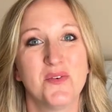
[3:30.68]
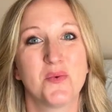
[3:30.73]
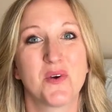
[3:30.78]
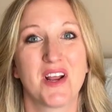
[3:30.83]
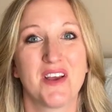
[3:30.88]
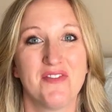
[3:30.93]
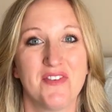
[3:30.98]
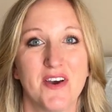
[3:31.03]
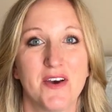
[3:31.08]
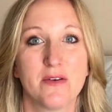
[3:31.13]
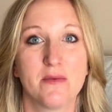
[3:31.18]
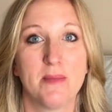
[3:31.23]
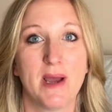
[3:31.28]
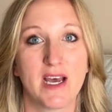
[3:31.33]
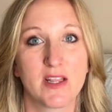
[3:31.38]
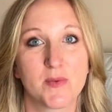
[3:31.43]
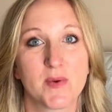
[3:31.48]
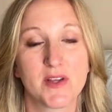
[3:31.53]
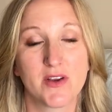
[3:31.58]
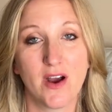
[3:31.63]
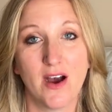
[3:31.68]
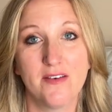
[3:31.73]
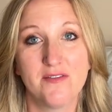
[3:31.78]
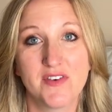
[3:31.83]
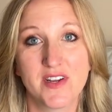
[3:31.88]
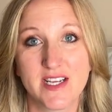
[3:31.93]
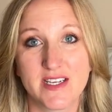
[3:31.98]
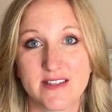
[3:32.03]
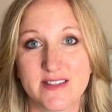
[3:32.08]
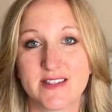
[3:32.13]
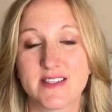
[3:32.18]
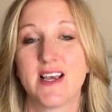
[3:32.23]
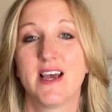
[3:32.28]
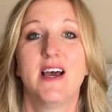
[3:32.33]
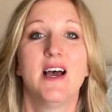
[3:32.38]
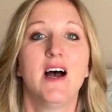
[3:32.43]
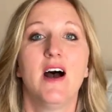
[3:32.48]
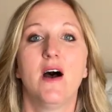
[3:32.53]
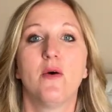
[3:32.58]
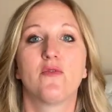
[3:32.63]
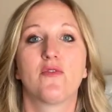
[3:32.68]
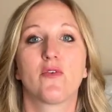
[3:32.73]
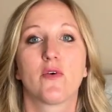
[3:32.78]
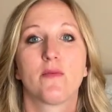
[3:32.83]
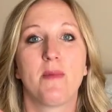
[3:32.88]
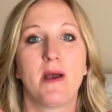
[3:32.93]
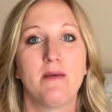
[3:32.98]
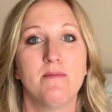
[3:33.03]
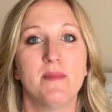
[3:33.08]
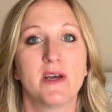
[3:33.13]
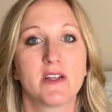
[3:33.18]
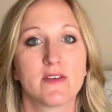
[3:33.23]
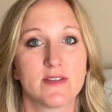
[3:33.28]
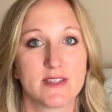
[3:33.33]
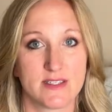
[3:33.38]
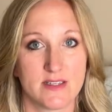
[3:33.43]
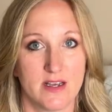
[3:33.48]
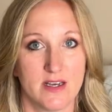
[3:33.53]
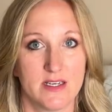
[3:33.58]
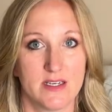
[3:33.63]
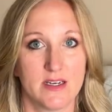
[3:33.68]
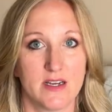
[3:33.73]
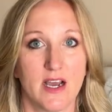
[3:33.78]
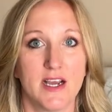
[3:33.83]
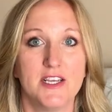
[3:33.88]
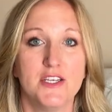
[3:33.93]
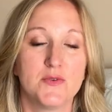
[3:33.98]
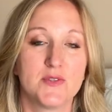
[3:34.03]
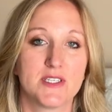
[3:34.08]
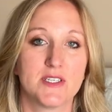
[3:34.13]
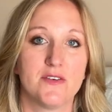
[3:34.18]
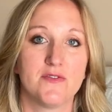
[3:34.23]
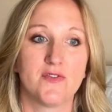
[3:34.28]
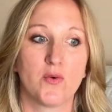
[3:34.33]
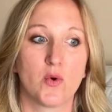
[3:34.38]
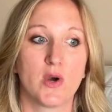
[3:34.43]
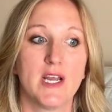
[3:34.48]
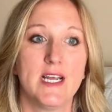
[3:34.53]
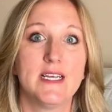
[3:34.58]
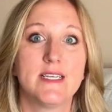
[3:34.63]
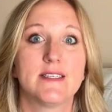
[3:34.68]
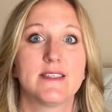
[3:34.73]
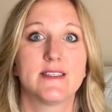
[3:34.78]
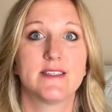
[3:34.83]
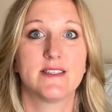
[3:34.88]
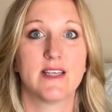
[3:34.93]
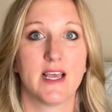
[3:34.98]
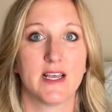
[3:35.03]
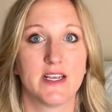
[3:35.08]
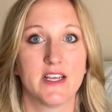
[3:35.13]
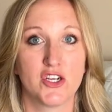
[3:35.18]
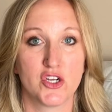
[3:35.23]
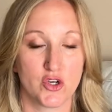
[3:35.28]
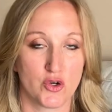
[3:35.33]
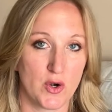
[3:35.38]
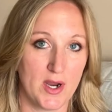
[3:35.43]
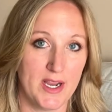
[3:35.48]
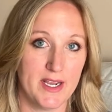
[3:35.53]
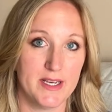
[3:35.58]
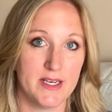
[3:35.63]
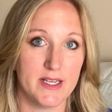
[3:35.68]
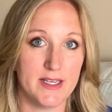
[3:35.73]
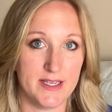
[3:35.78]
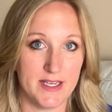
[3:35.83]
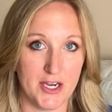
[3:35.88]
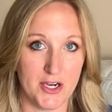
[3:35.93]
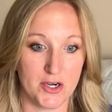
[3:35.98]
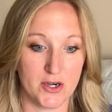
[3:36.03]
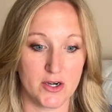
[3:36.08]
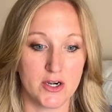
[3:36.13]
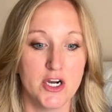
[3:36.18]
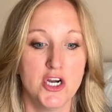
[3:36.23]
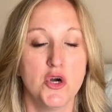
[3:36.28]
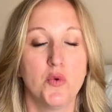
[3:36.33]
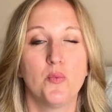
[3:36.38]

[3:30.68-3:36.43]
when I found Math with Confidence, for my middle son, I used it for his second grade year.